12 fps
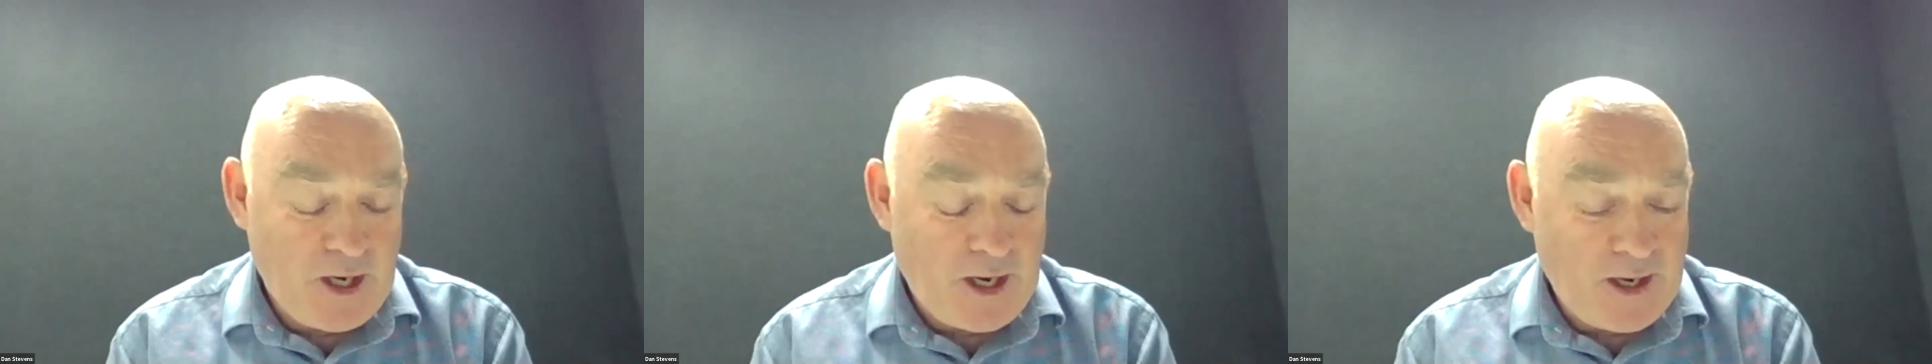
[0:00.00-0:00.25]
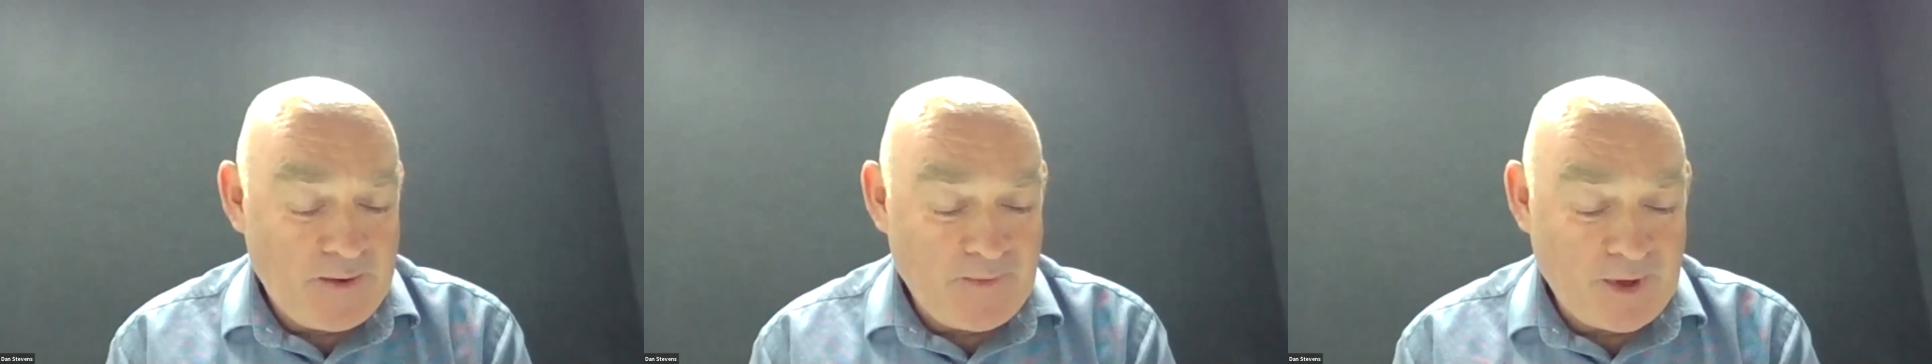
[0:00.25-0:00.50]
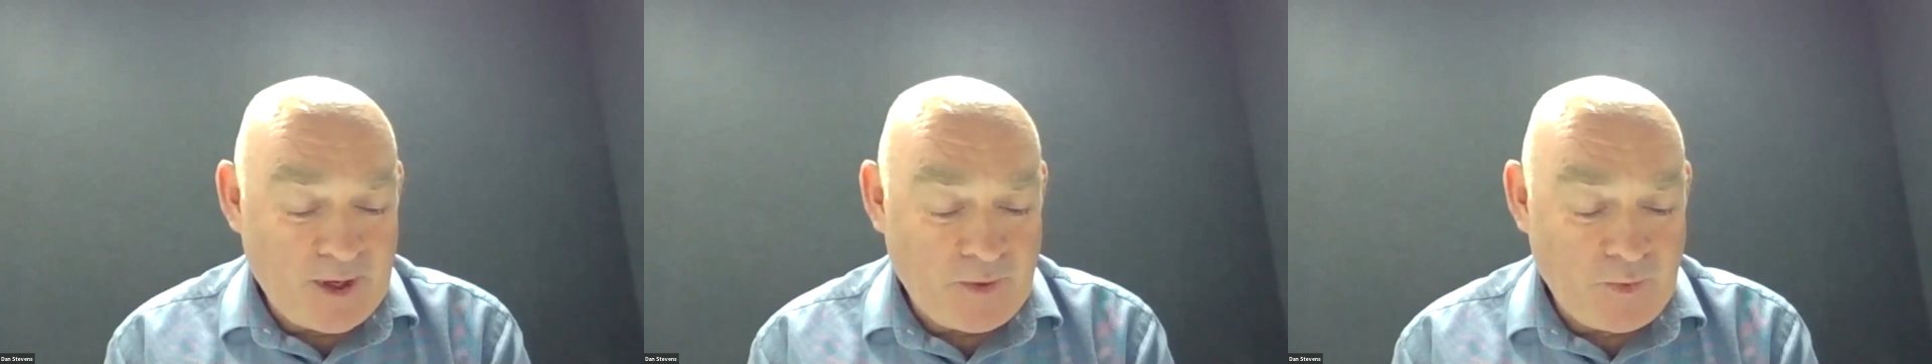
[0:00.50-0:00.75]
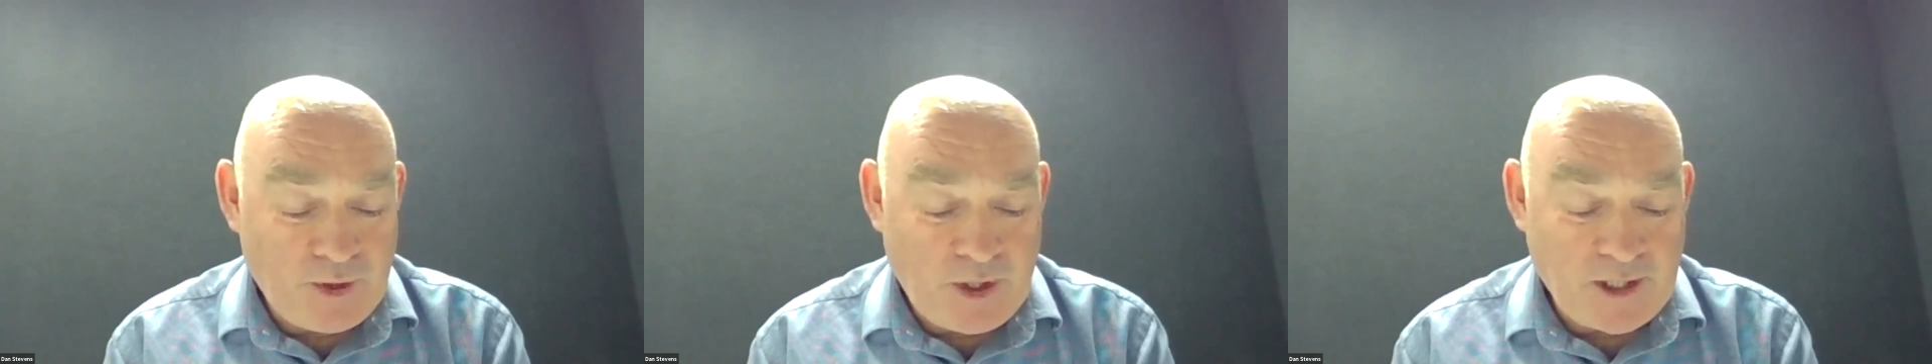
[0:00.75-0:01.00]
I
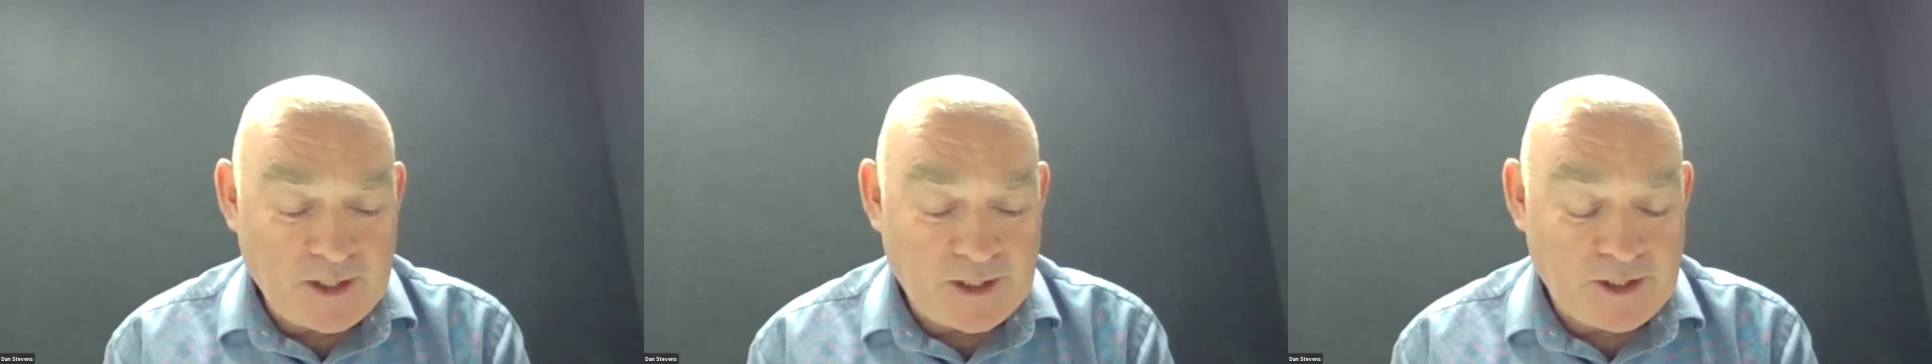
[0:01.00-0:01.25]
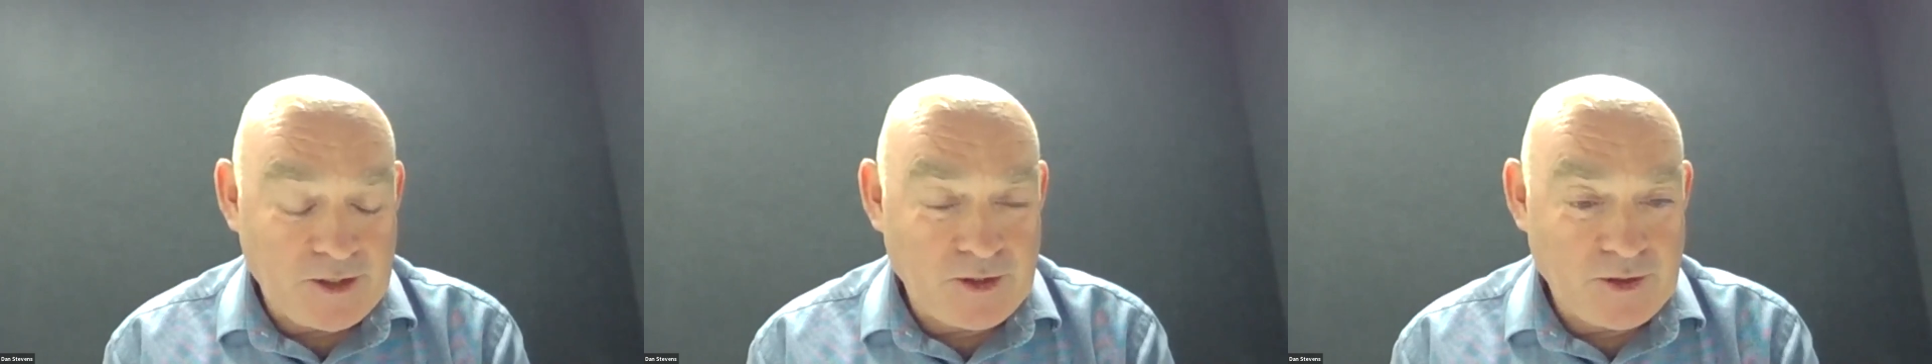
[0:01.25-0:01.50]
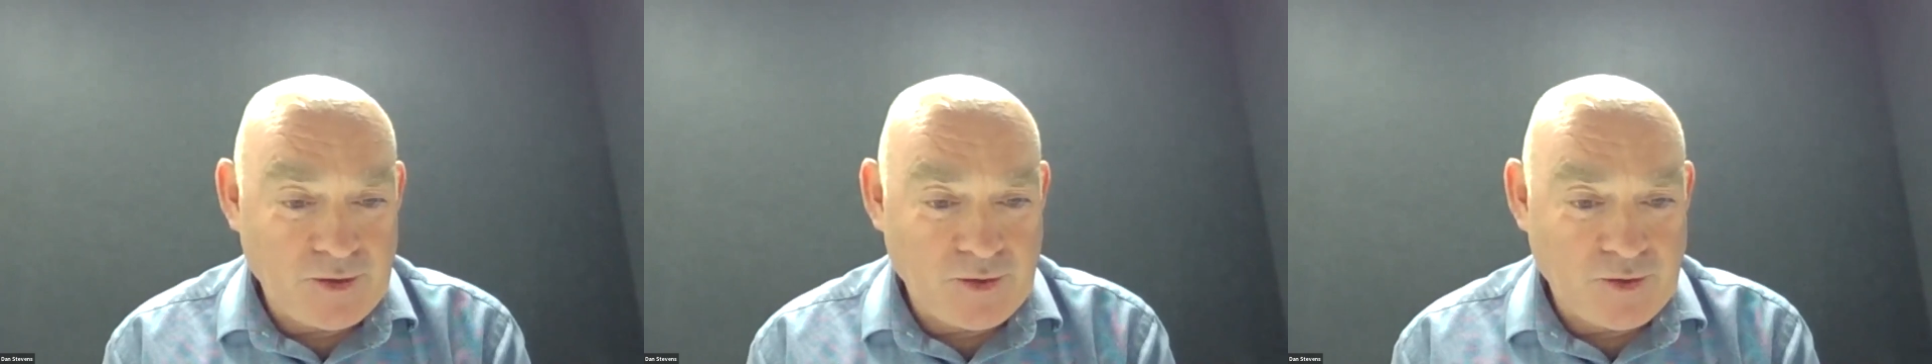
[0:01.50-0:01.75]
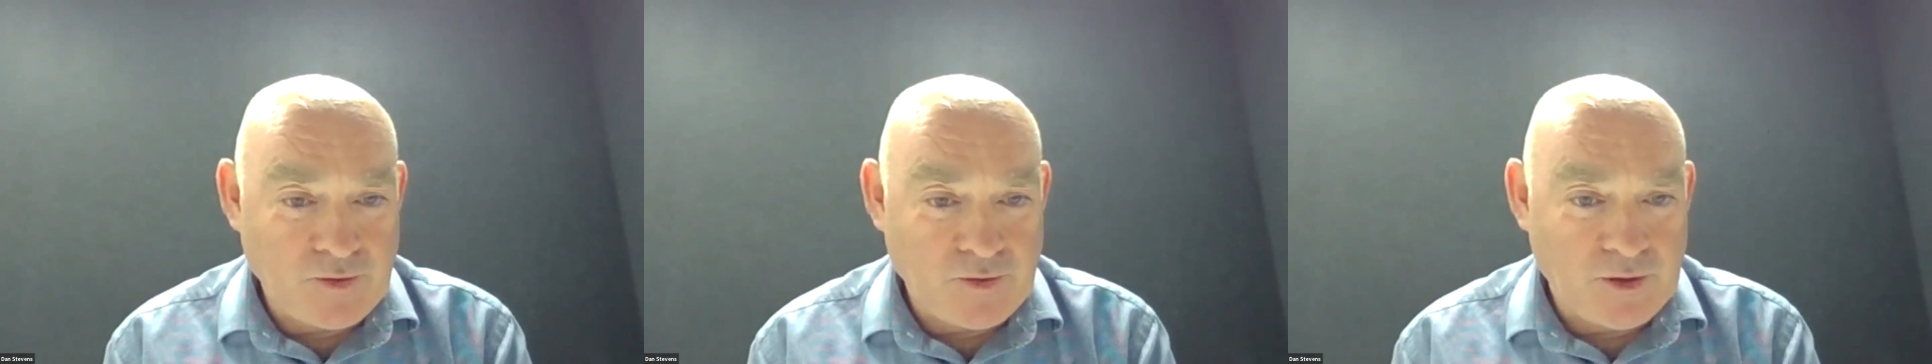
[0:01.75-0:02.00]
would like
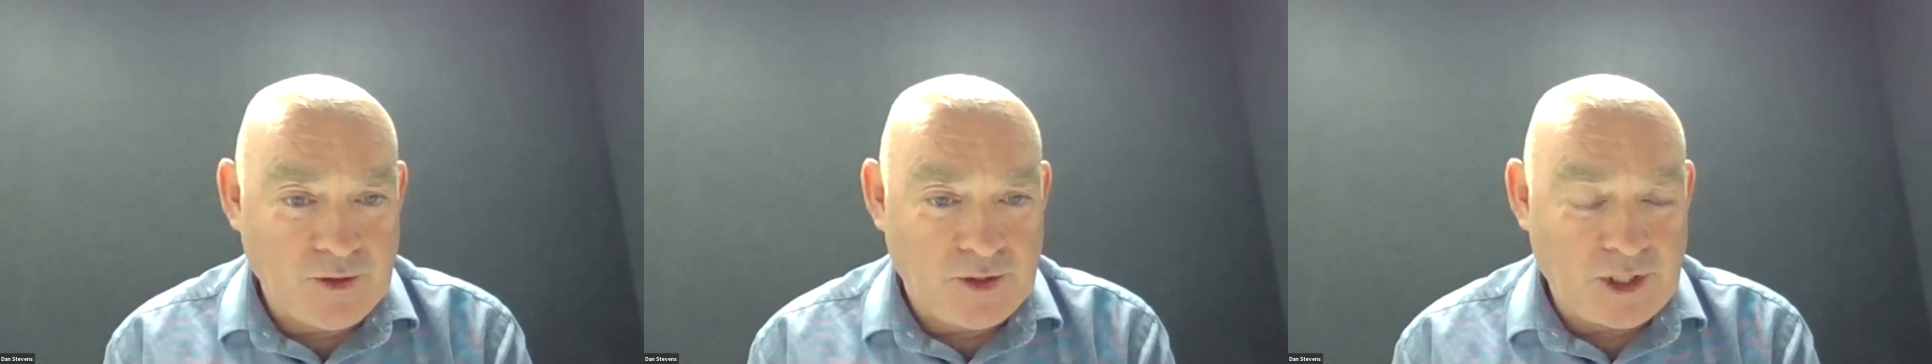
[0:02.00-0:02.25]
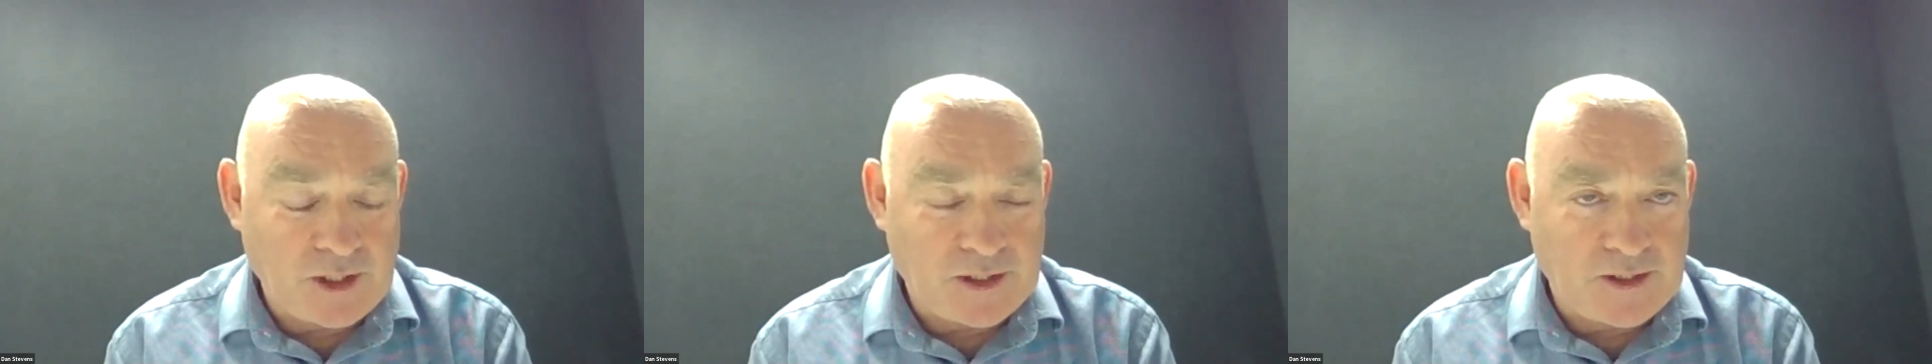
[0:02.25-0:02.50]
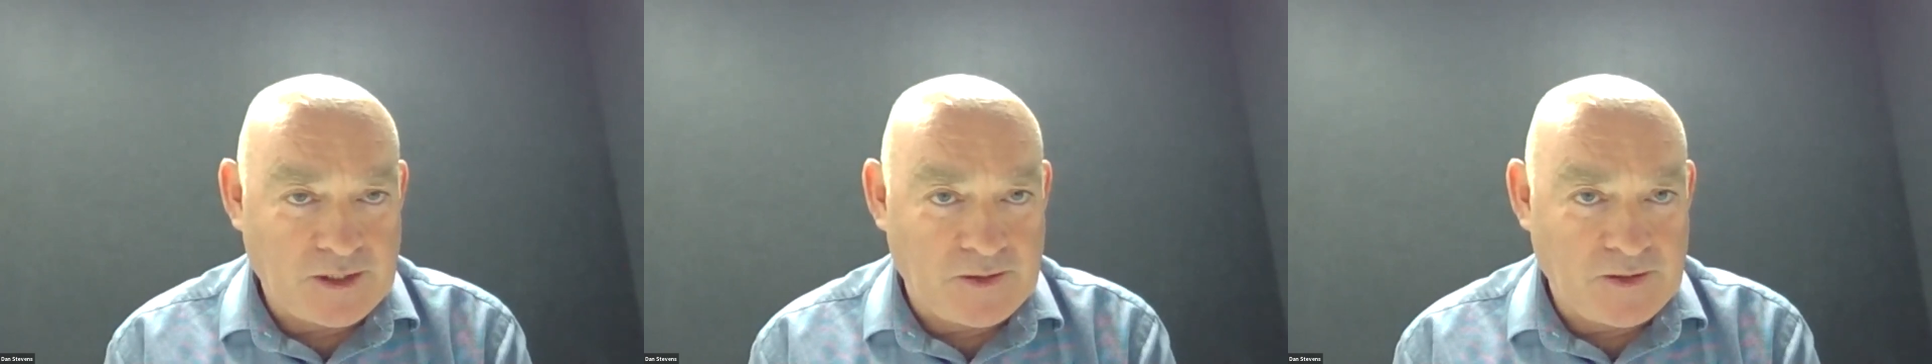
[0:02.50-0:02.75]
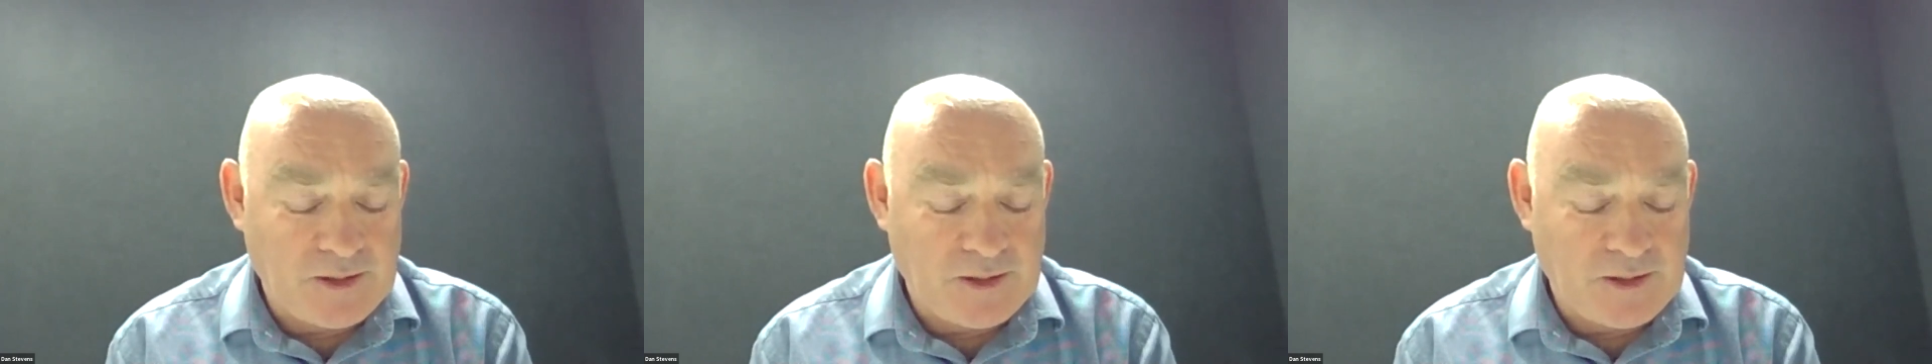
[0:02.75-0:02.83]
to just